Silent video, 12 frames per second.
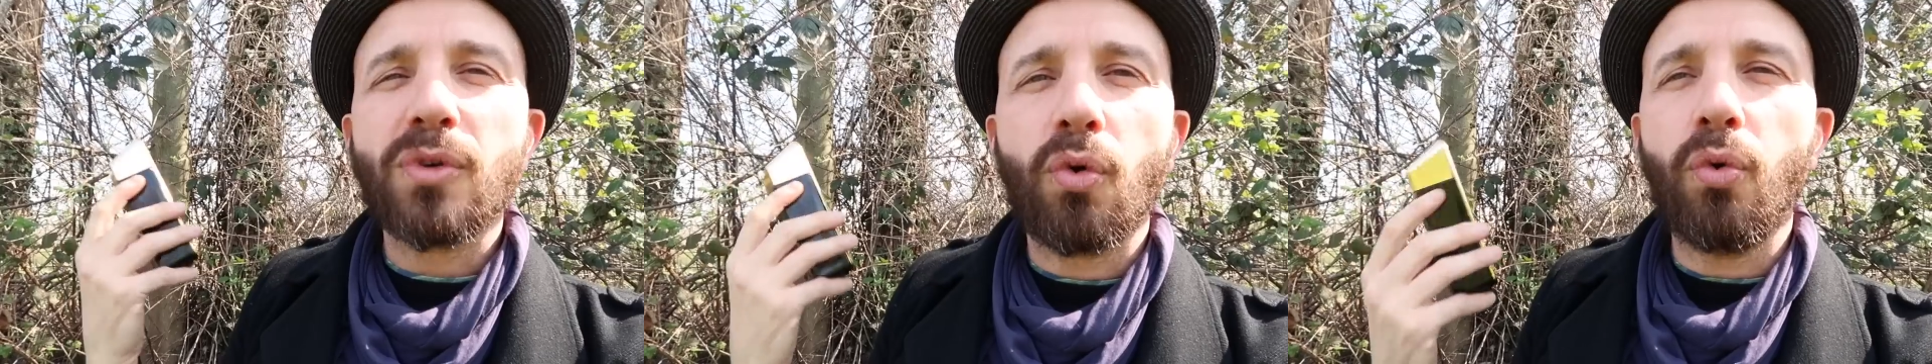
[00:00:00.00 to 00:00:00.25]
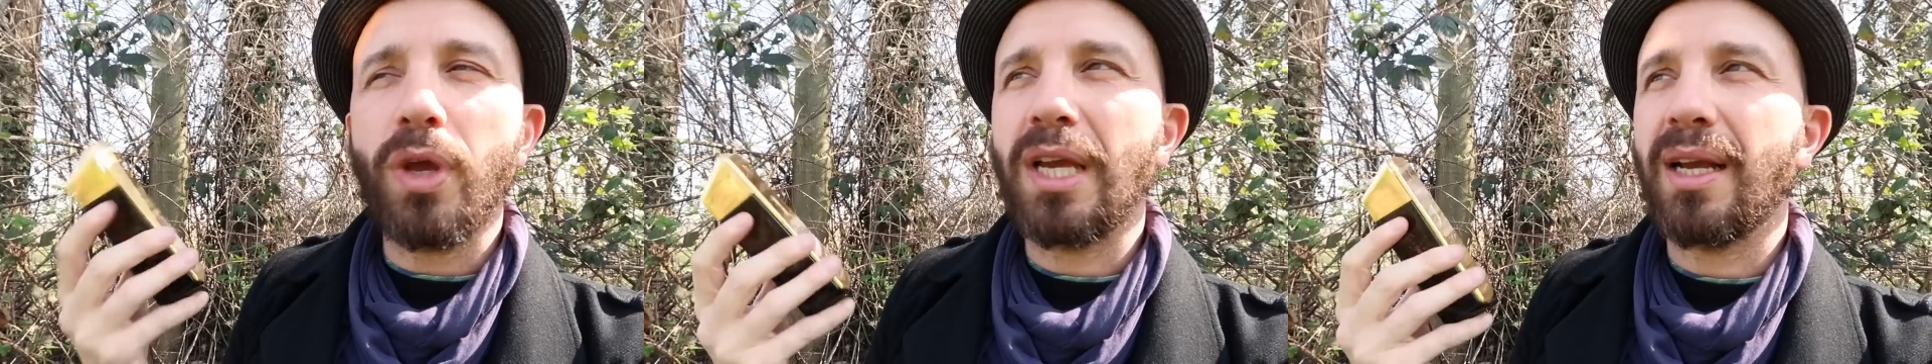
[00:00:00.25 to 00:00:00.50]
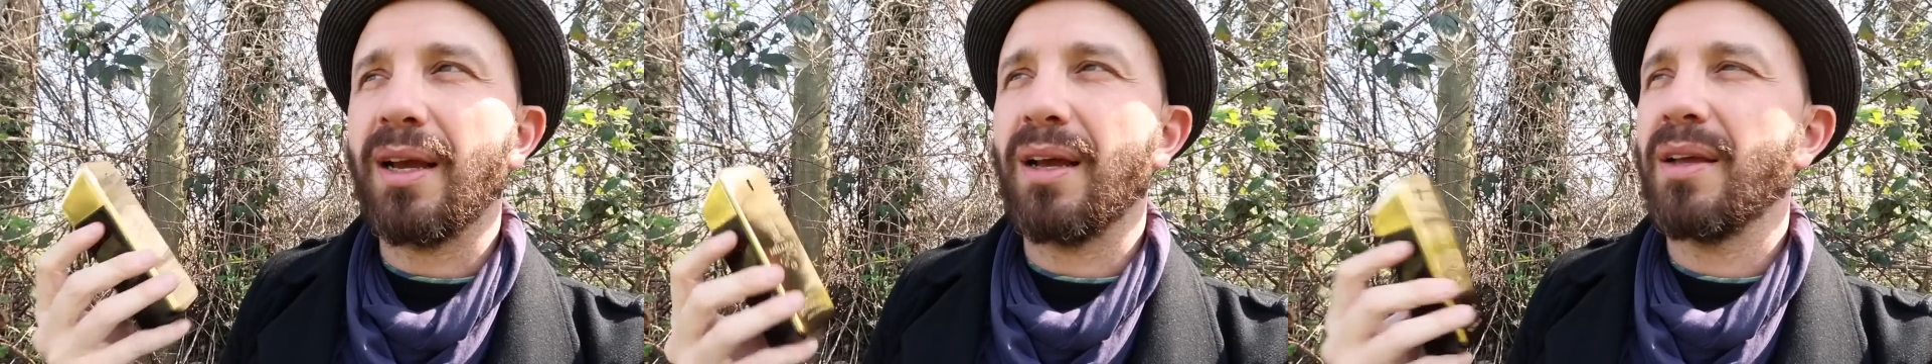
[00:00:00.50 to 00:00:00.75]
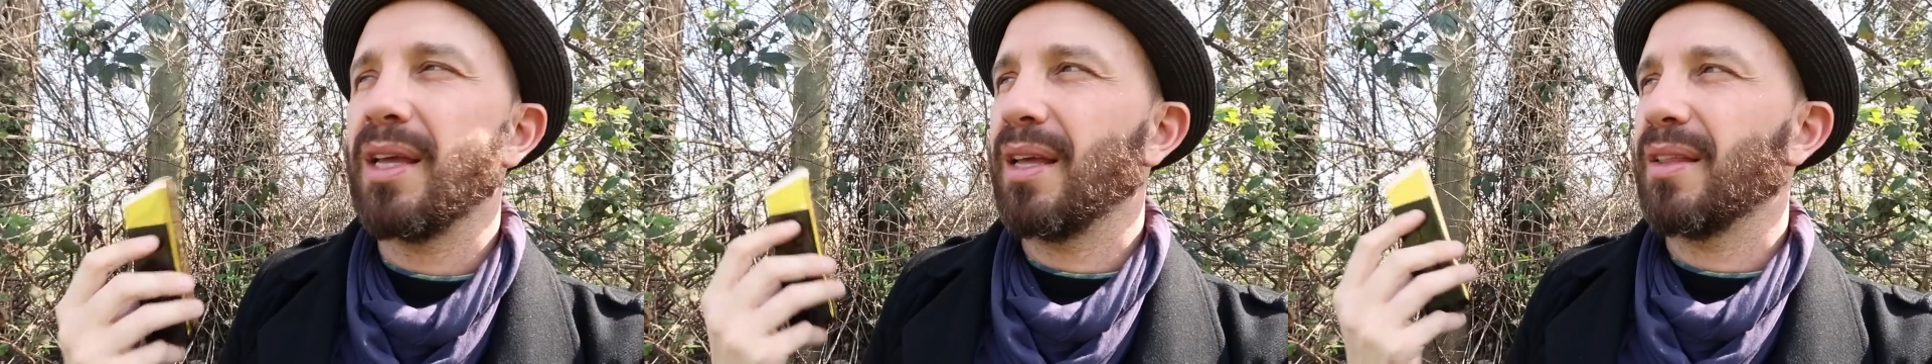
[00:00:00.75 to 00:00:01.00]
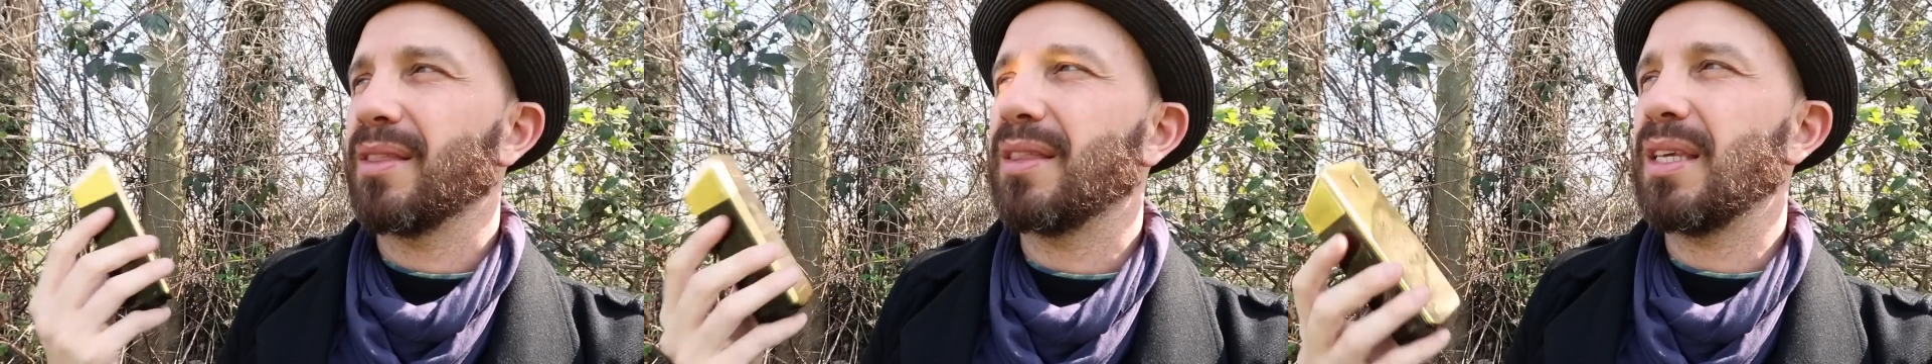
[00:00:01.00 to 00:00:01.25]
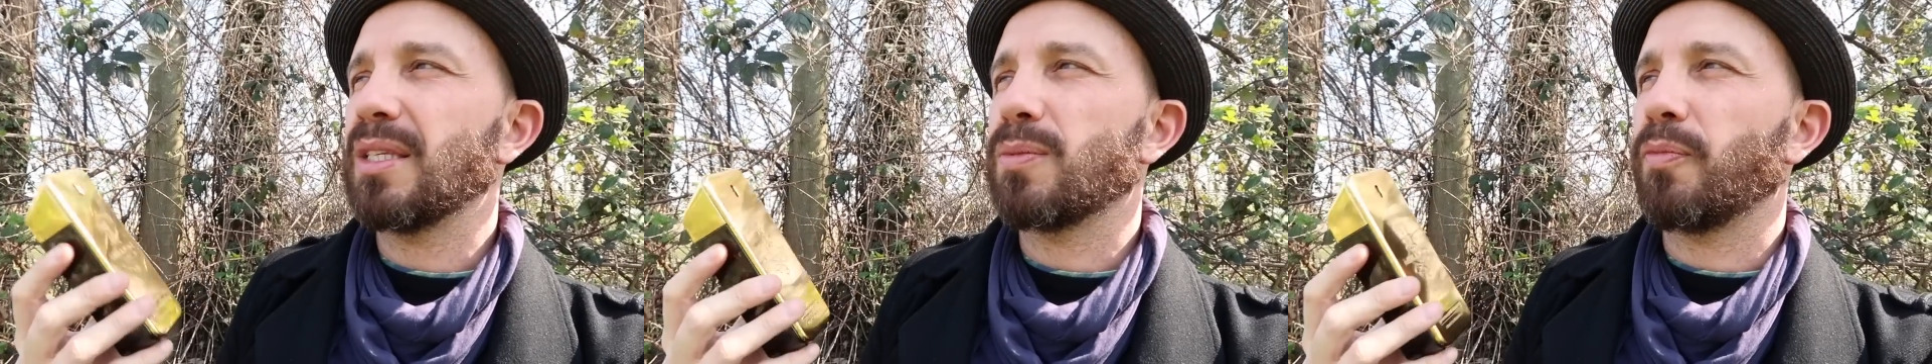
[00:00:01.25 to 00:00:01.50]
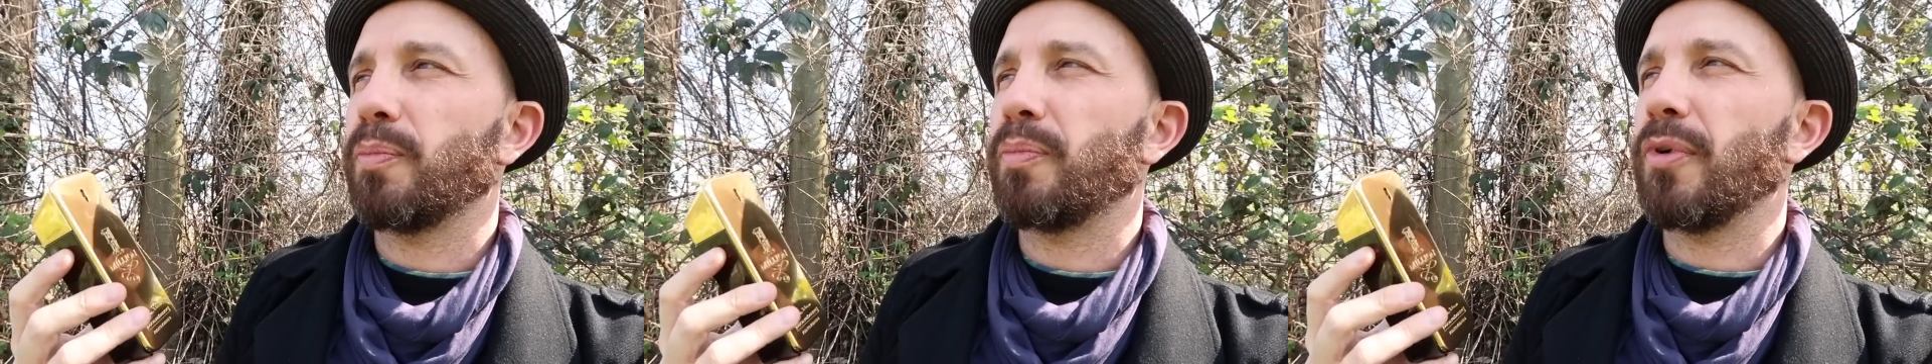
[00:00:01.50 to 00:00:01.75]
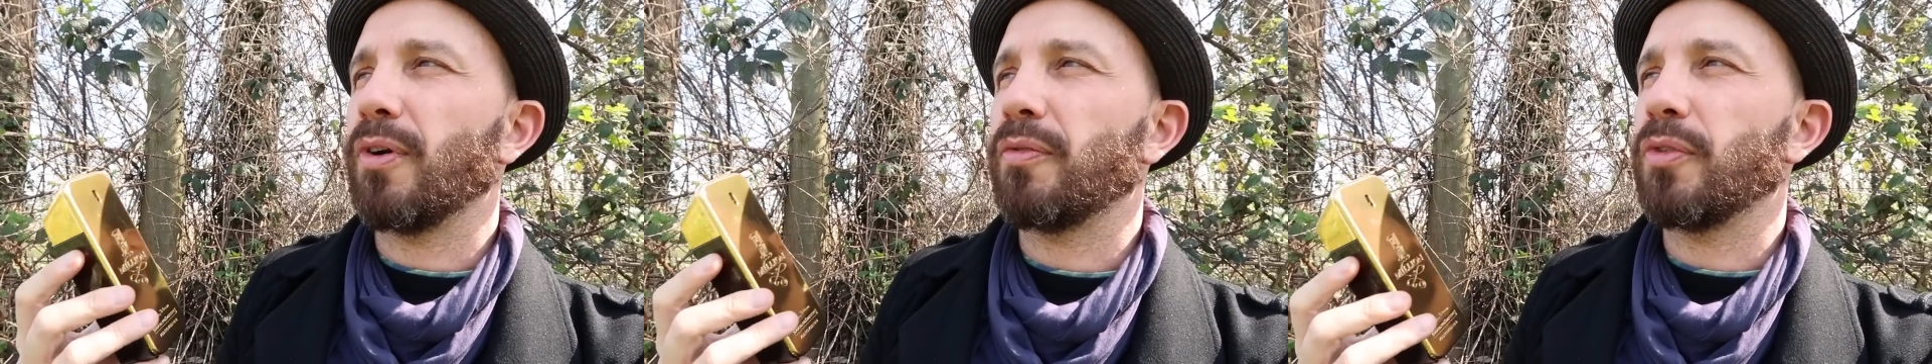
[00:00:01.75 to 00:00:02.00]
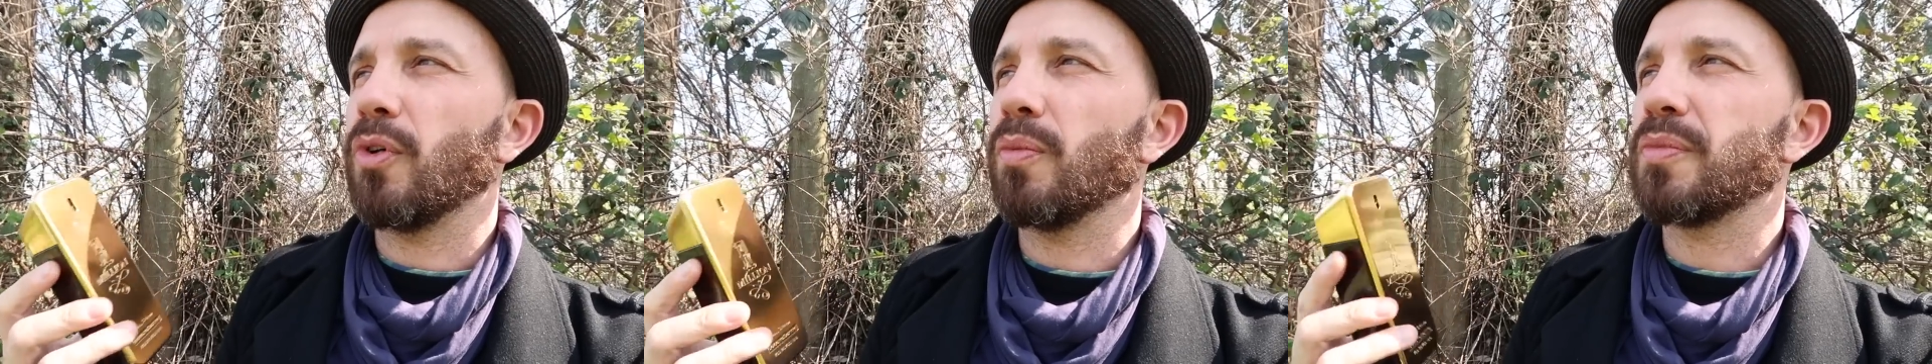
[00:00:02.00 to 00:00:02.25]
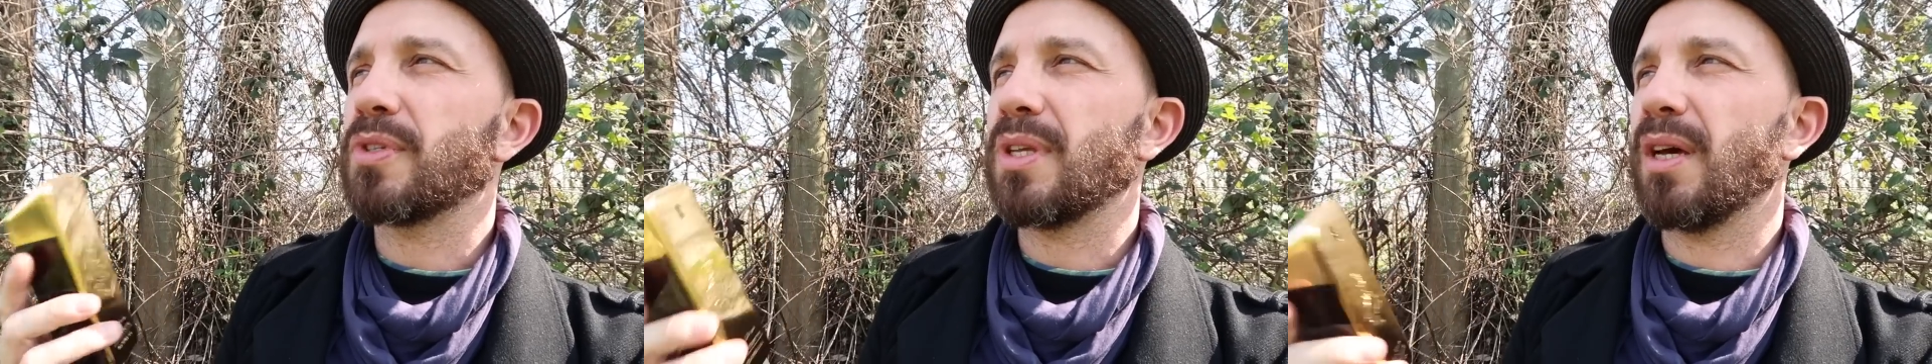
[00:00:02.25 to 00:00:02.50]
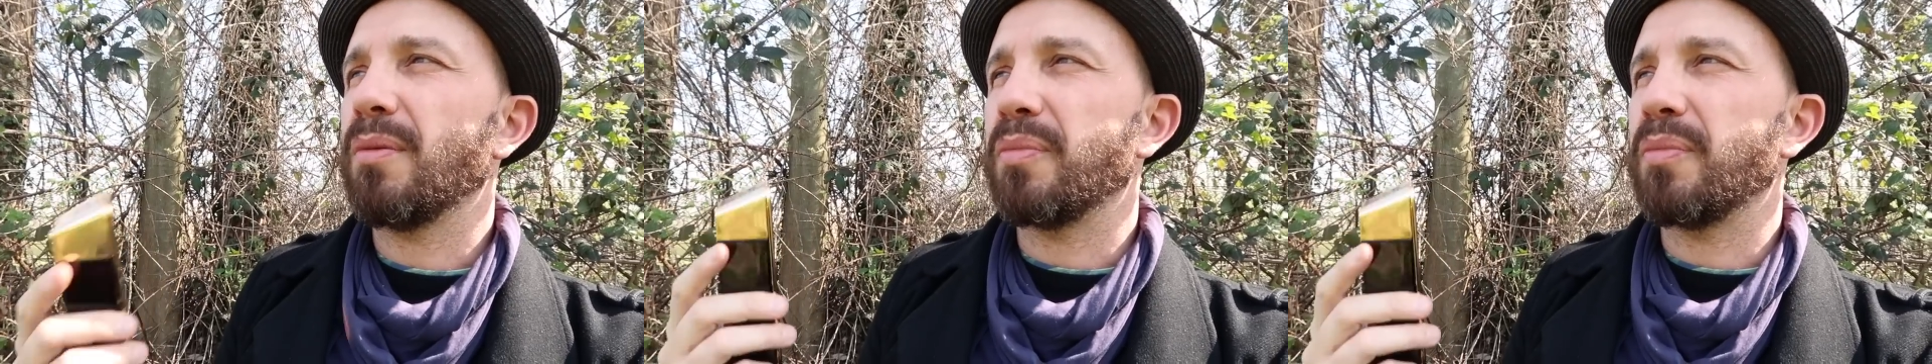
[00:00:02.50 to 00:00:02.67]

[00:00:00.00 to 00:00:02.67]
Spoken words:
quick these perfumes